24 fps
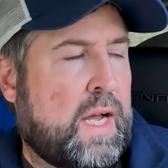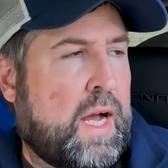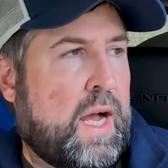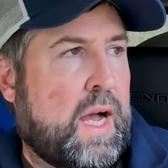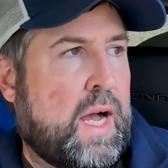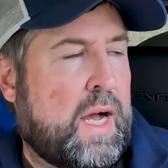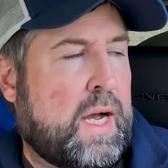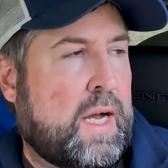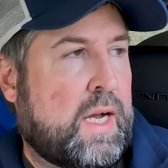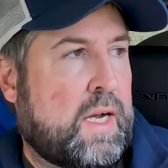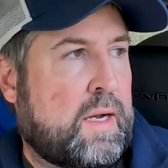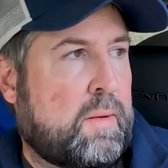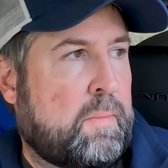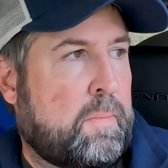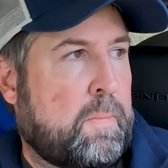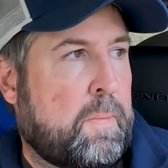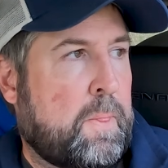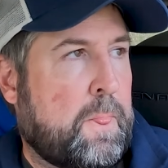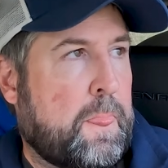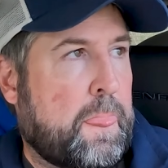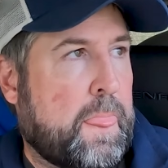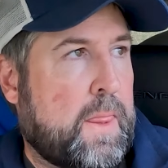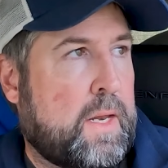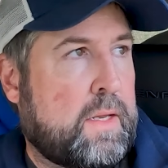um,
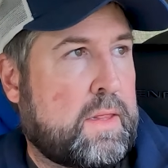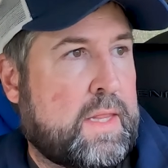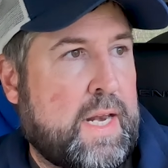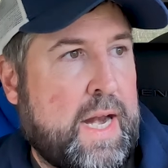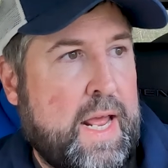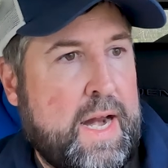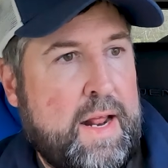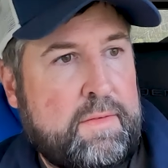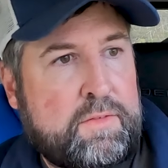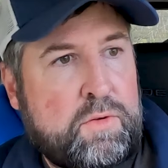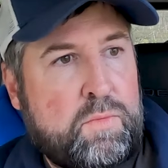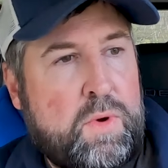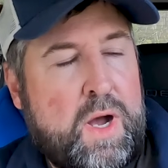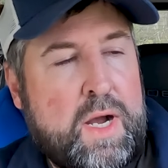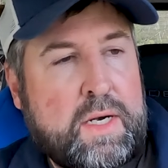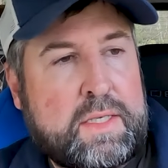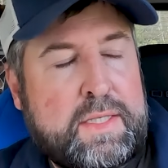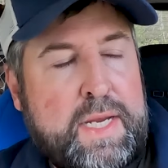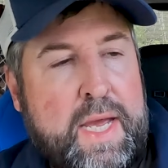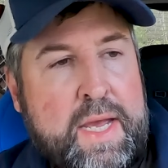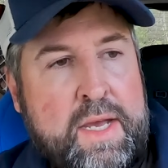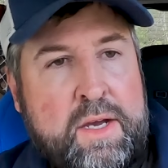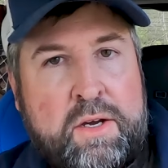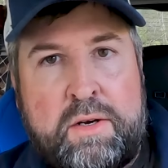that I'd have to walk
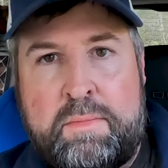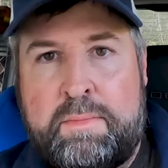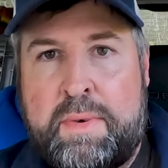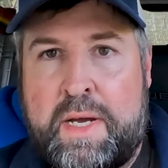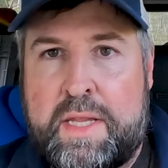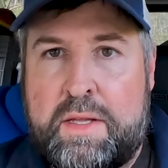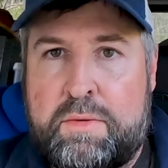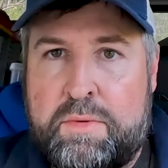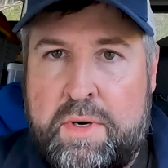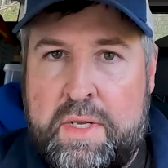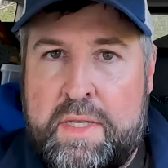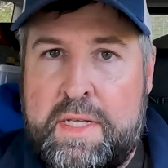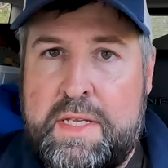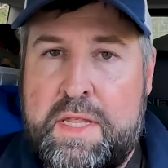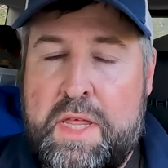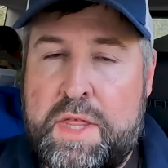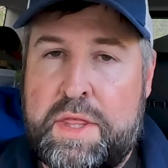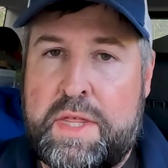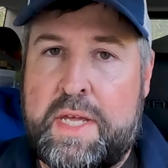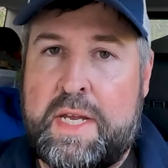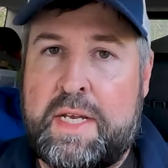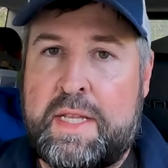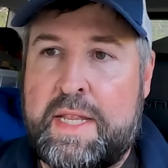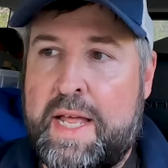down. But really, the
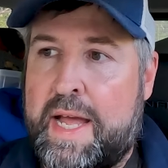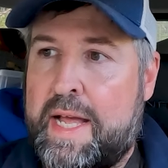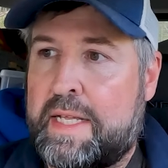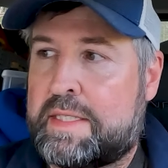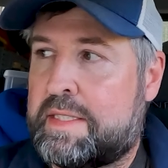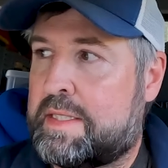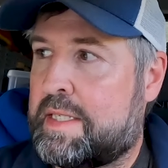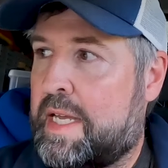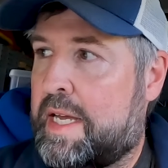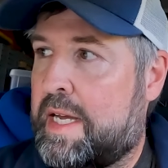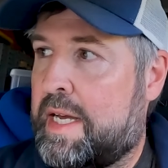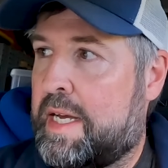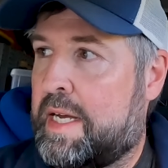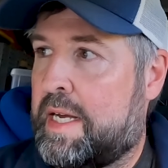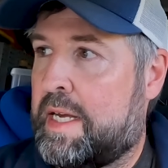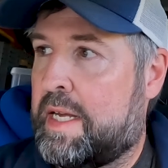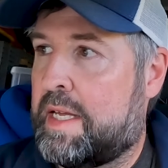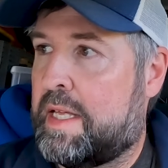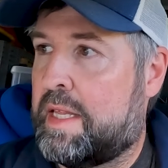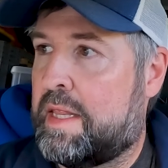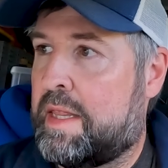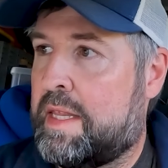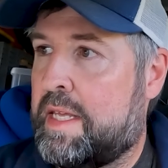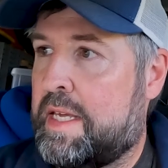thing that's
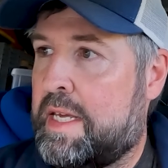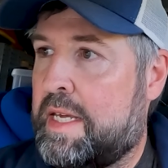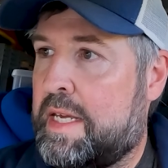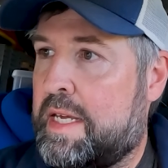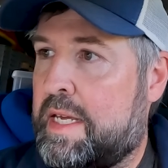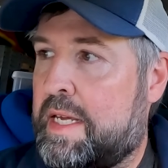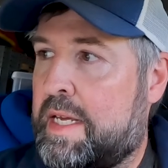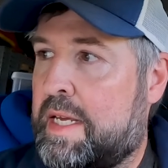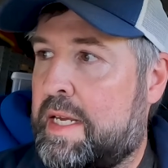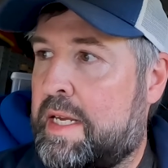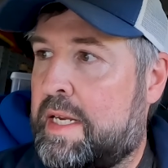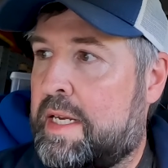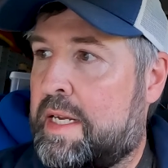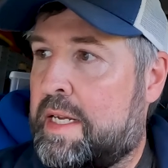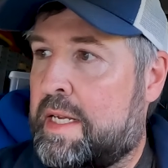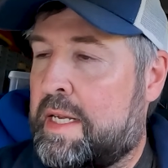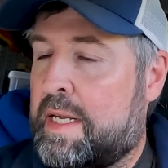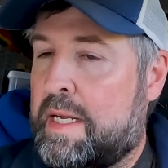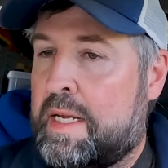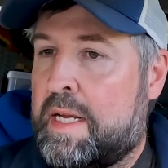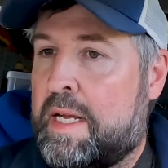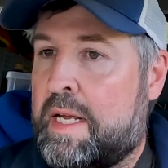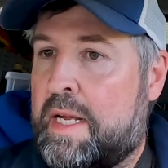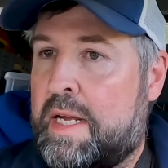uh, the
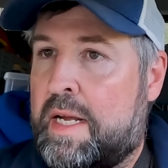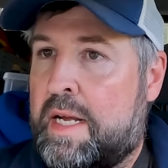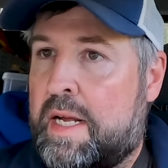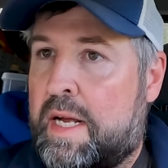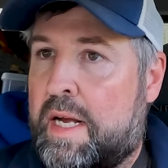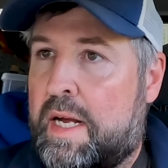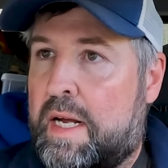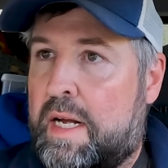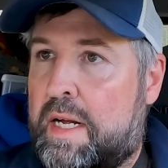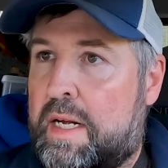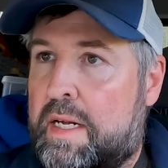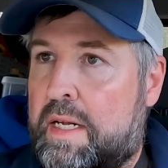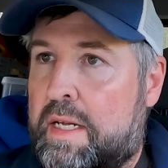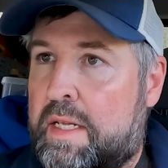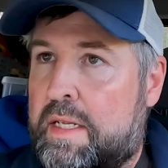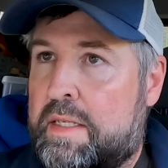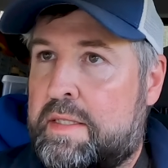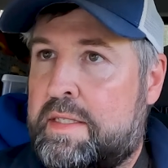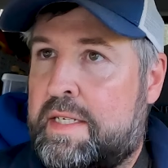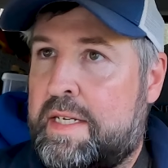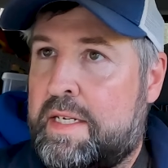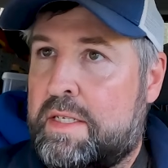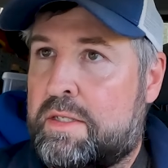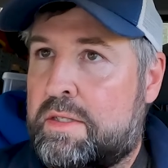
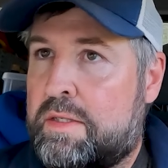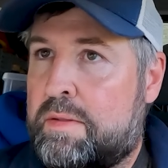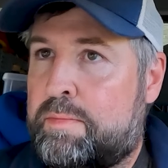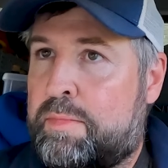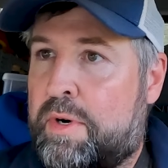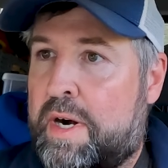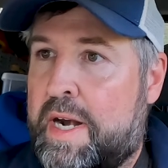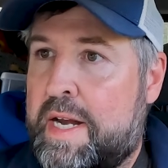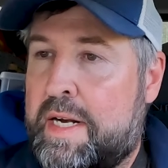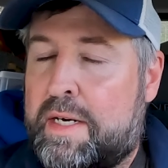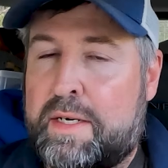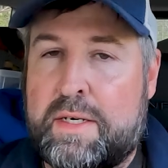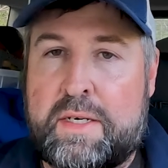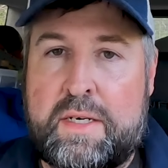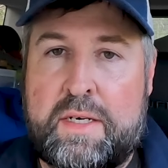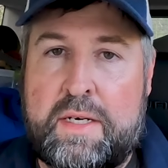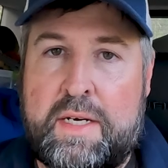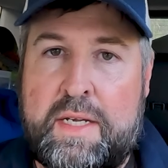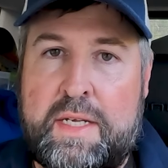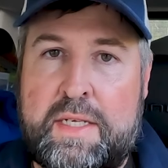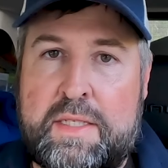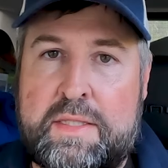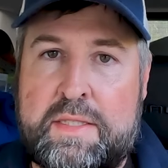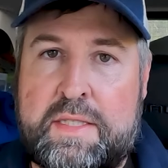deal breaker
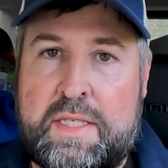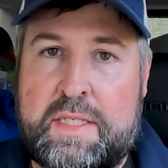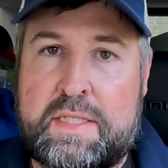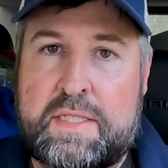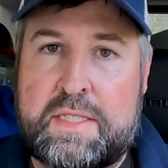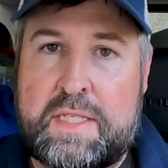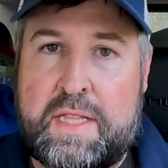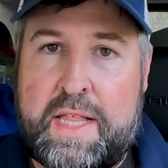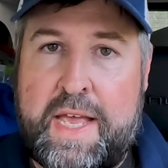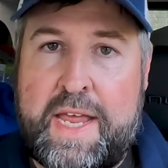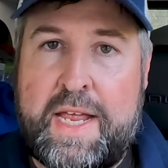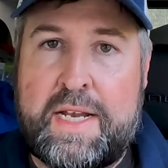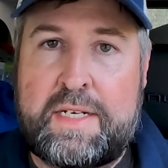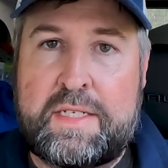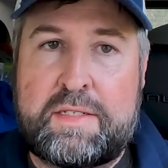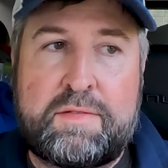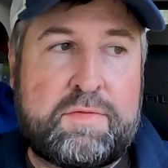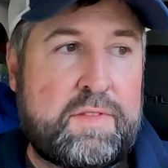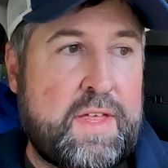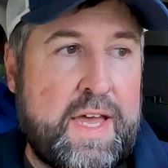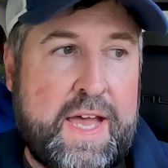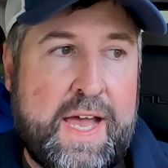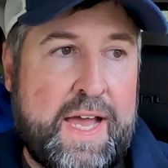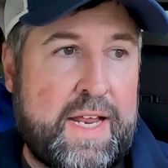is the slant
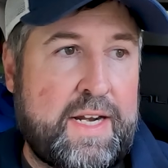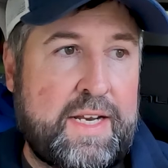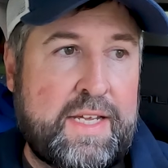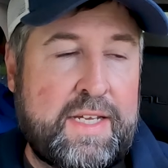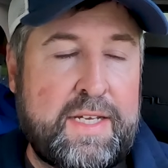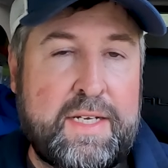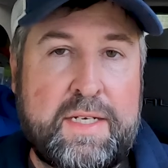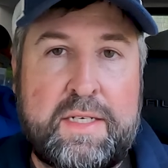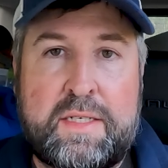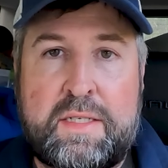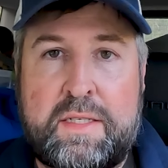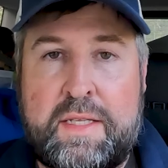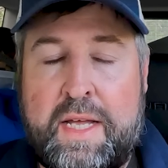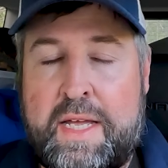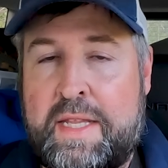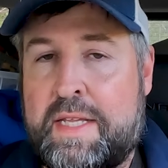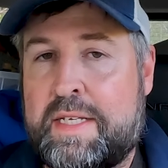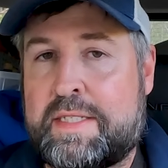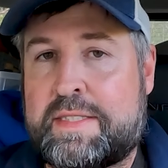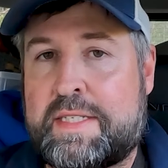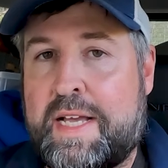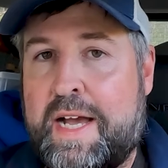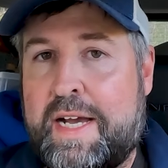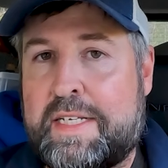of that hill and
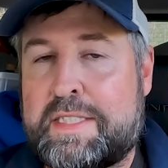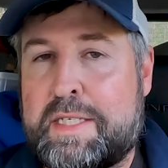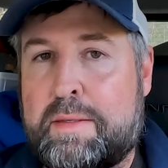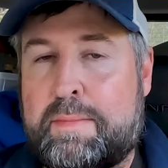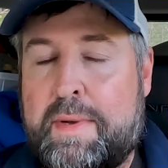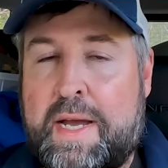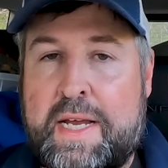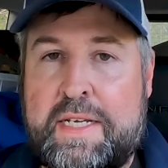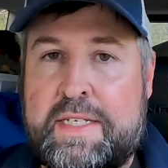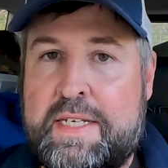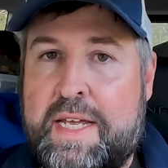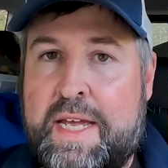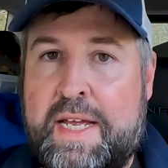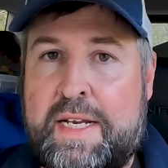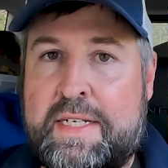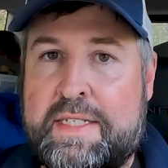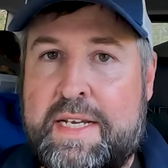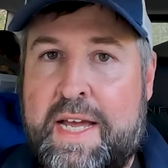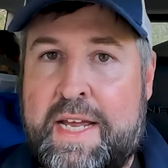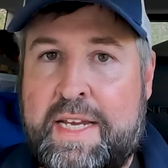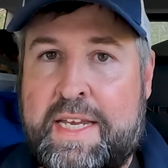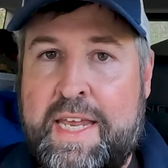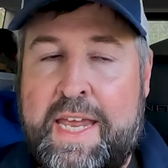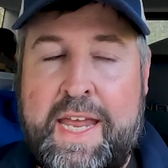the size of my tent.
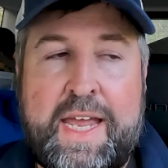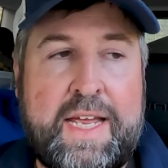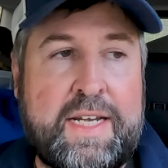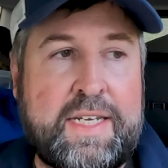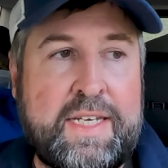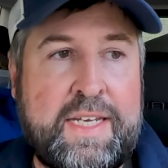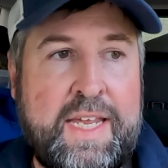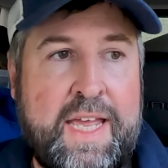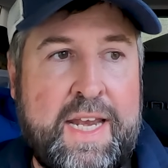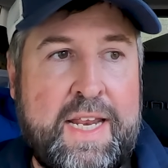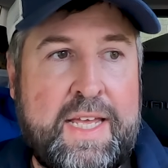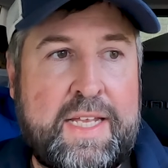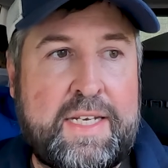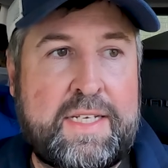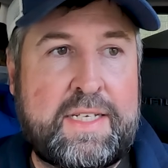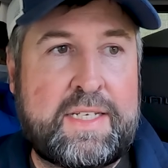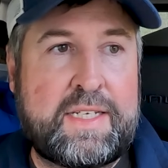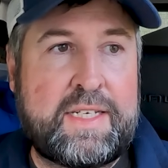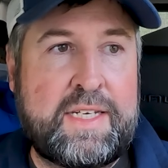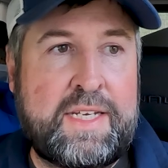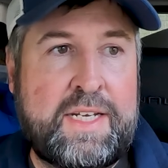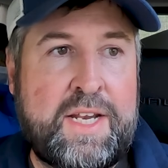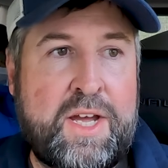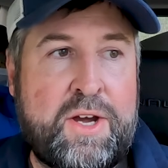I can't get it,
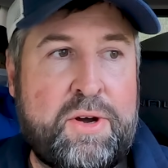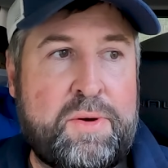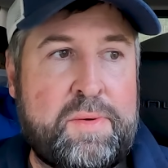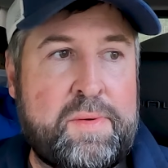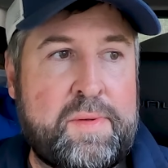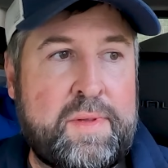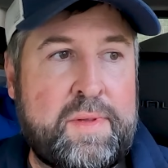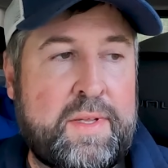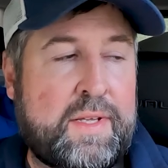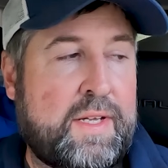you know,